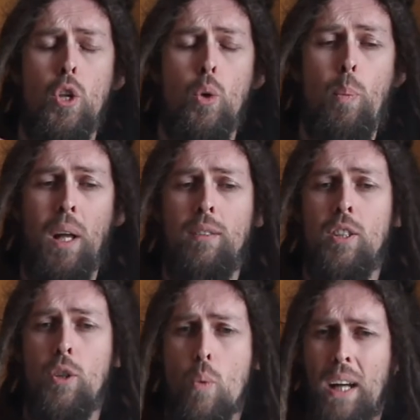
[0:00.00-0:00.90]
you
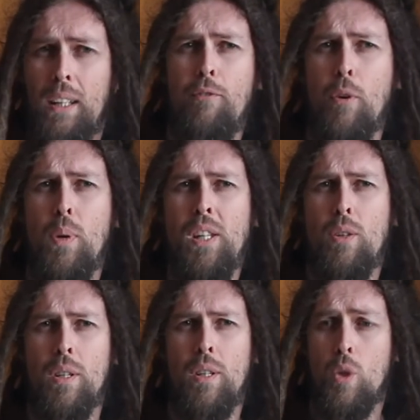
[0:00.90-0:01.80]
build directly for
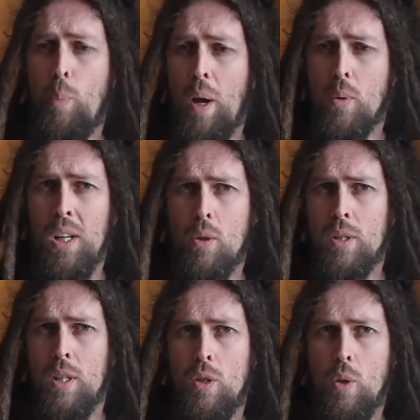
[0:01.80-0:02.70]
resources. You pay
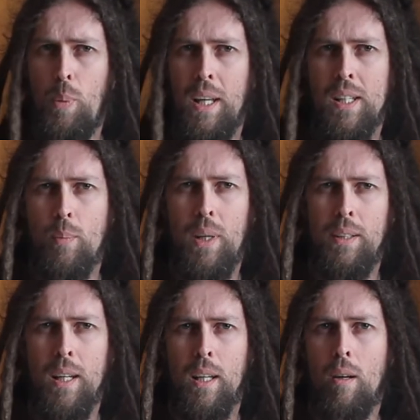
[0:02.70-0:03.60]
resources, you place a
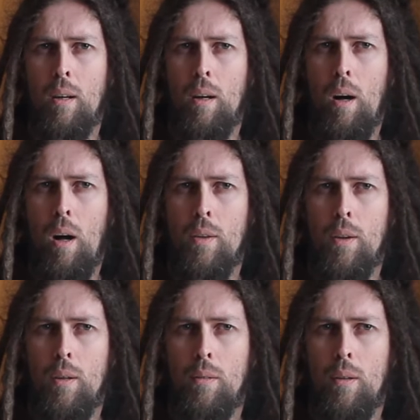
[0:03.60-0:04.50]
building
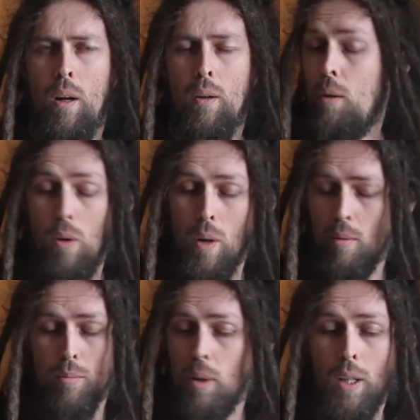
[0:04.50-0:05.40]

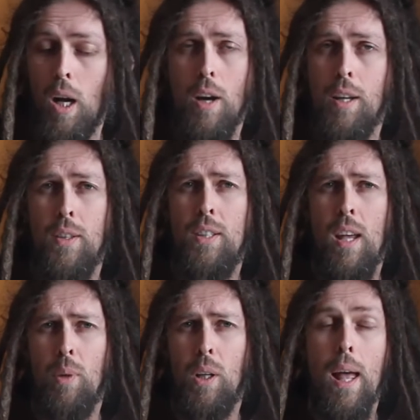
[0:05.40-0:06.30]
or a card on the
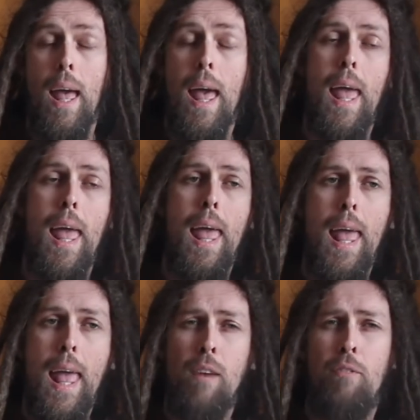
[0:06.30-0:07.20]
table.
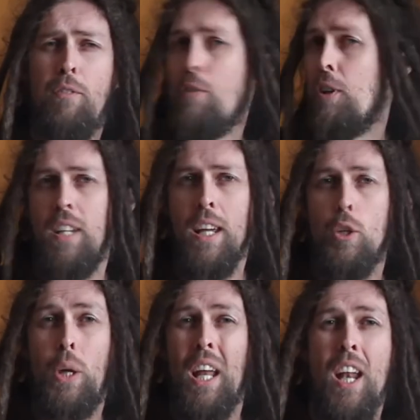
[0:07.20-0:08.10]
In 51st State,
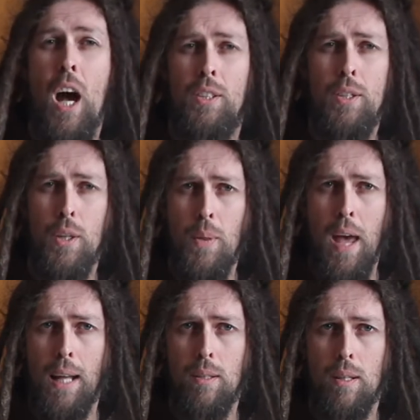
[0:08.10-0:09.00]
you cannot do
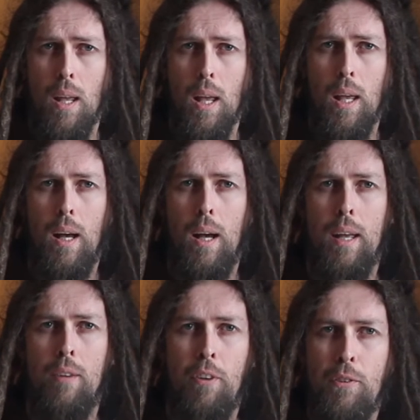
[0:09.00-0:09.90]
that.
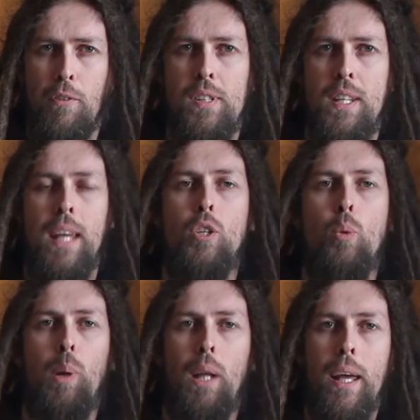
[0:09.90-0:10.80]
In 51st State, you
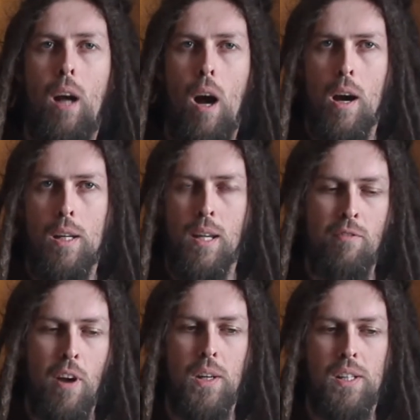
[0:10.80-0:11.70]
play cards in
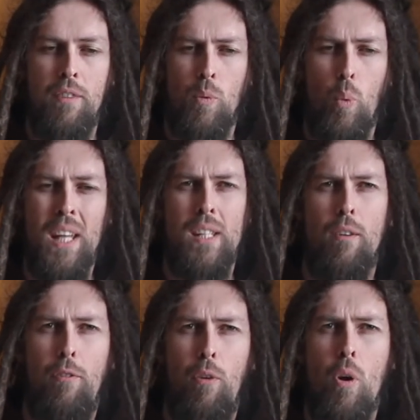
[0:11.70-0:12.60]
various different ways
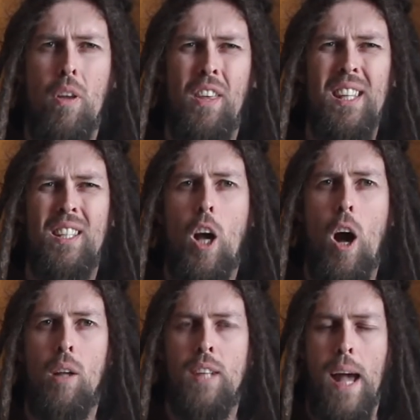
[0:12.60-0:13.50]
for these
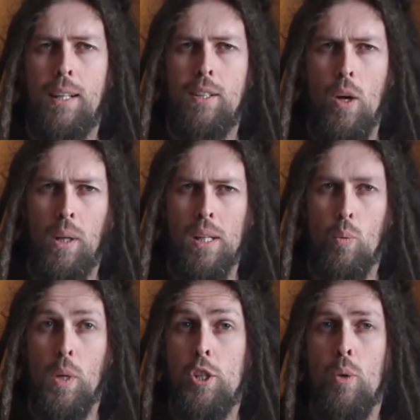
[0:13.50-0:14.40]
contact tokens,
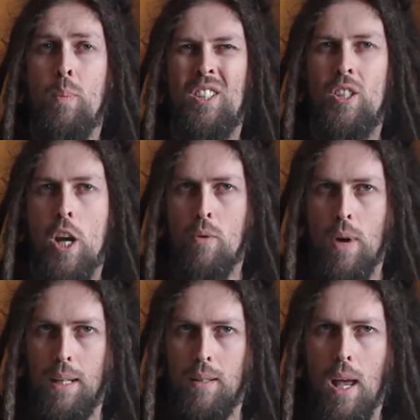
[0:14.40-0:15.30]
which you must
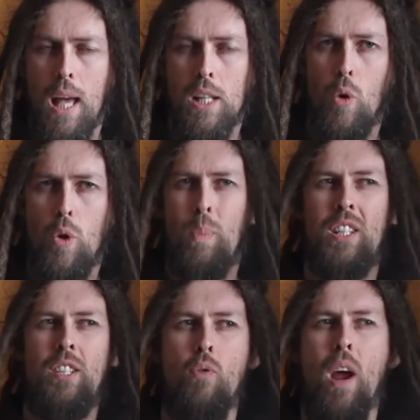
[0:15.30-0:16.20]
generate. So you
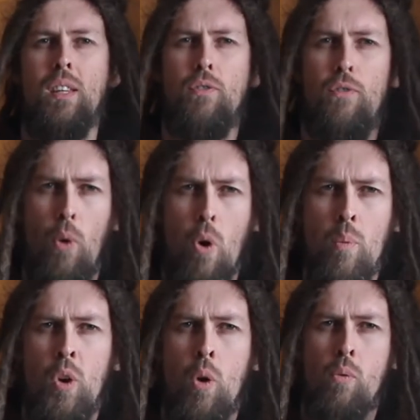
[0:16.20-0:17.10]
must
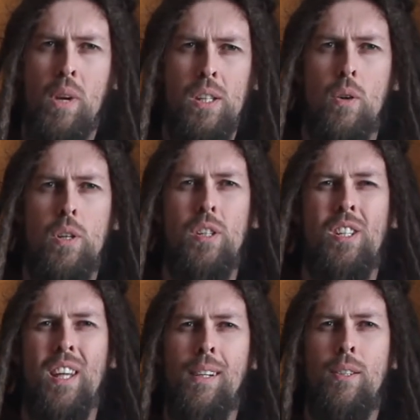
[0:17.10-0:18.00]
transform your
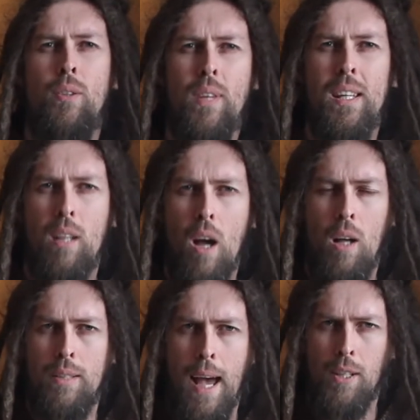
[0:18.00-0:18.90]
resources into these
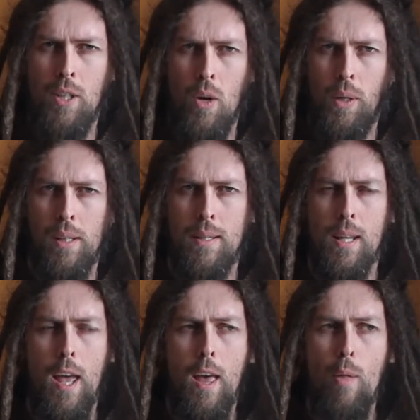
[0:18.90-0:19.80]
contact tokens